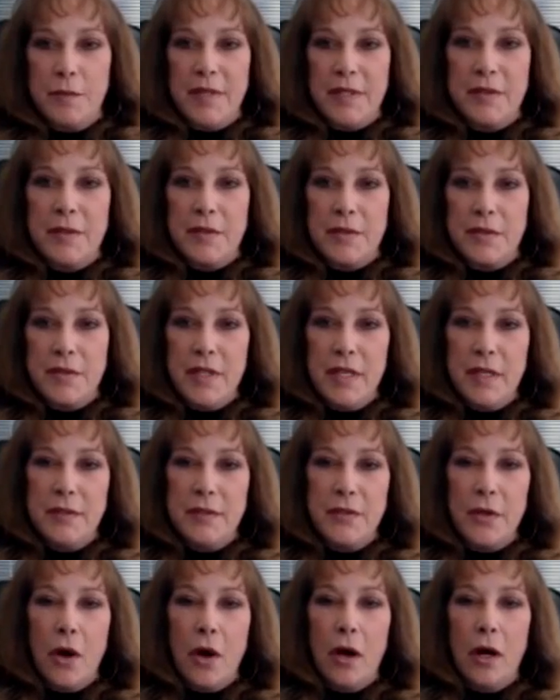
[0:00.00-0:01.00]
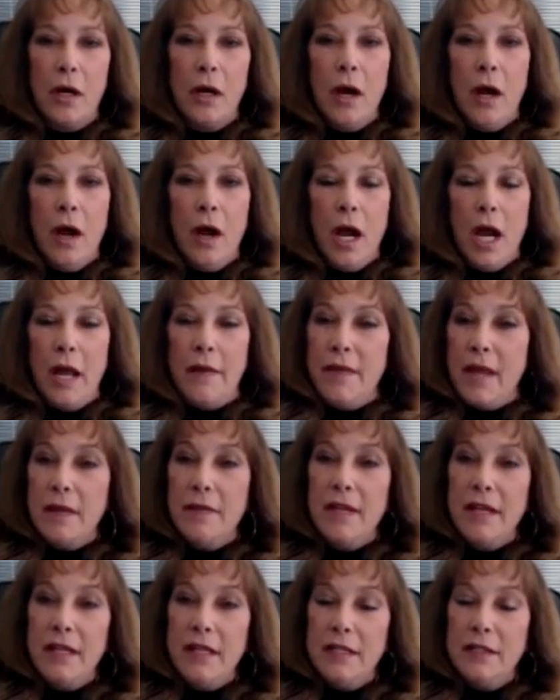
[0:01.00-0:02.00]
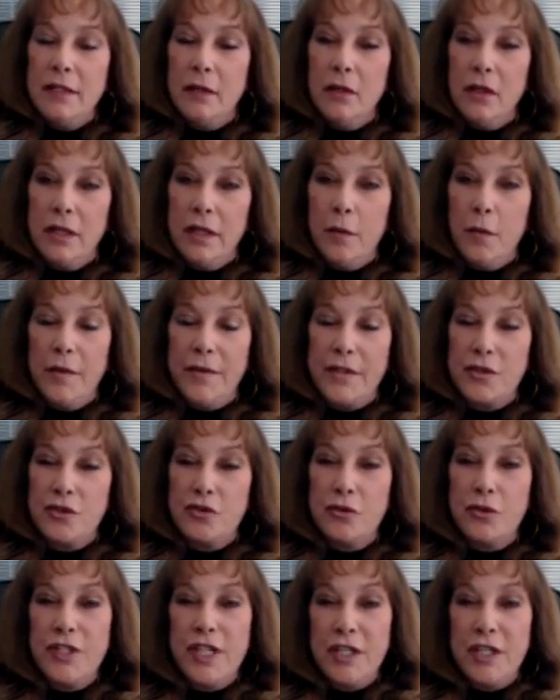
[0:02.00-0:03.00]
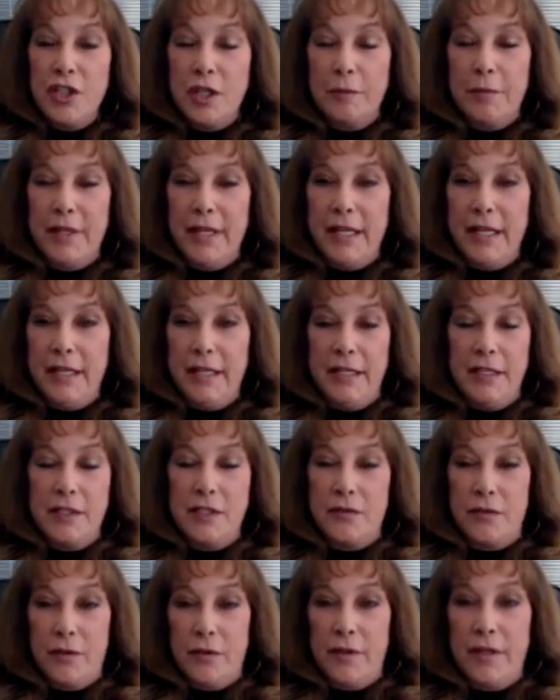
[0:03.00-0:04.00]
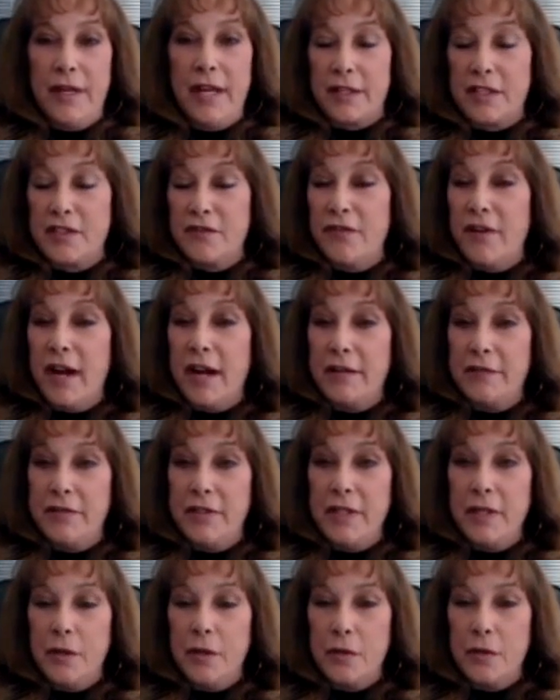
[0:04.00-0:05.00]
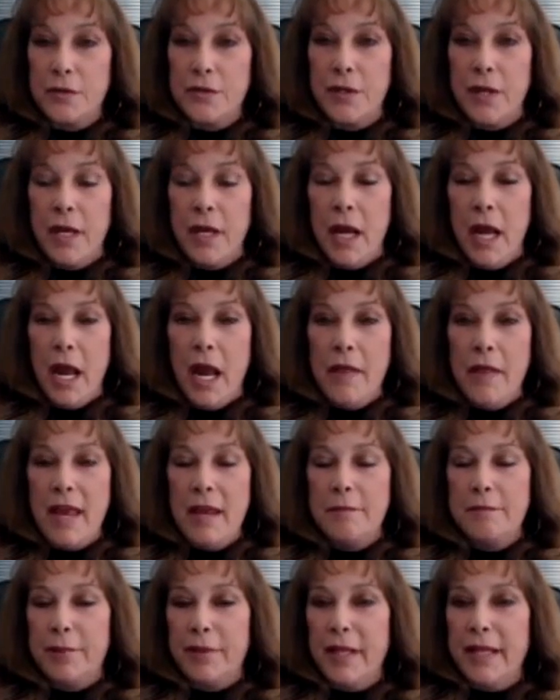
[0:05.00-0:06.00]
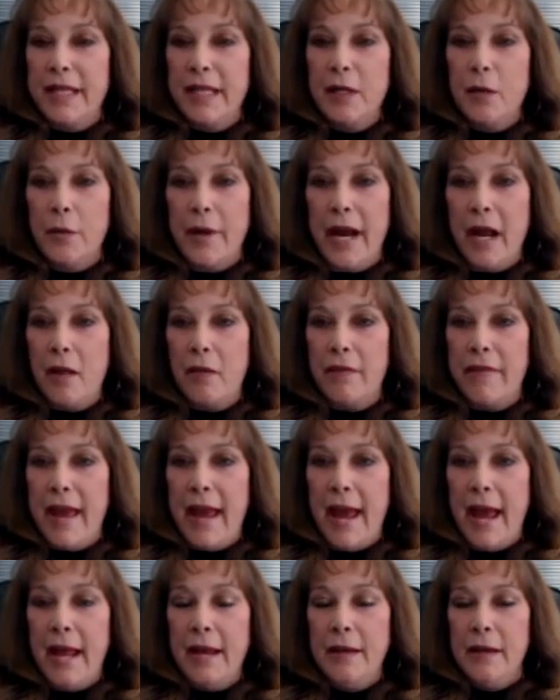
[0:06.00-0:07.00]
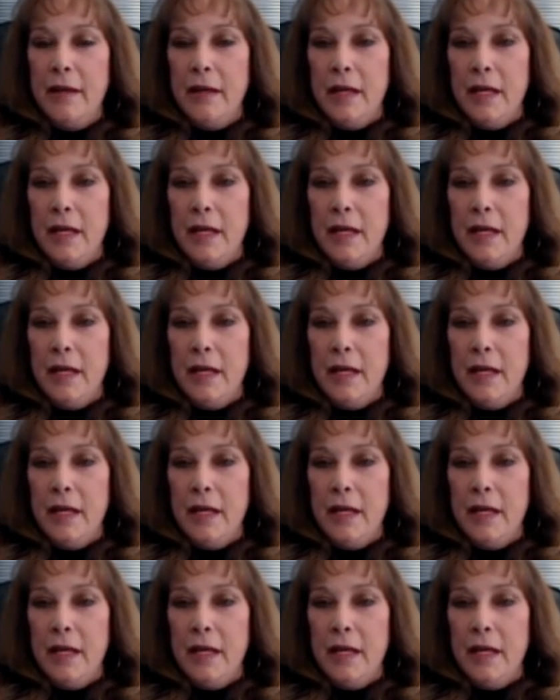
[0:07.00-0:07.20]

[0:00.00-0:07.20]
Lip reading: business needs are. And then they need to look at what the strategic plan is for the next 5 years and then plan around that.